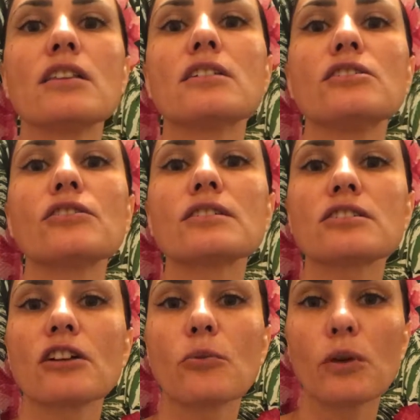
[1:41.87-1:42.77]
then you can
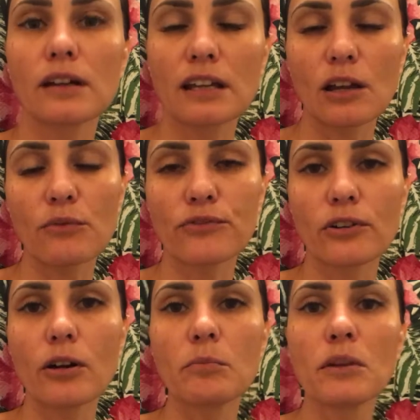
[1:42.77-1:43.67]
start working
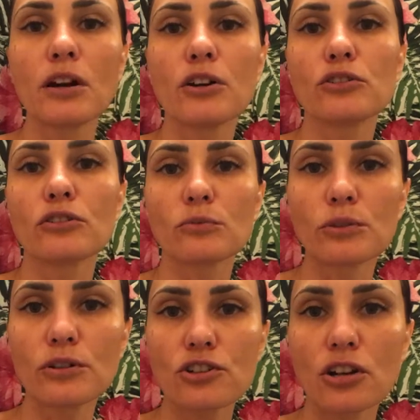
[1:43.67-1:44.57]
from your
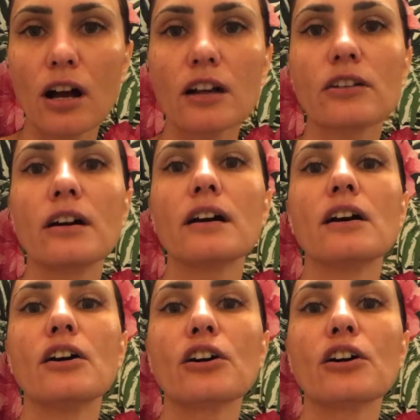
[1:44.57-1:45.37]
root chakra,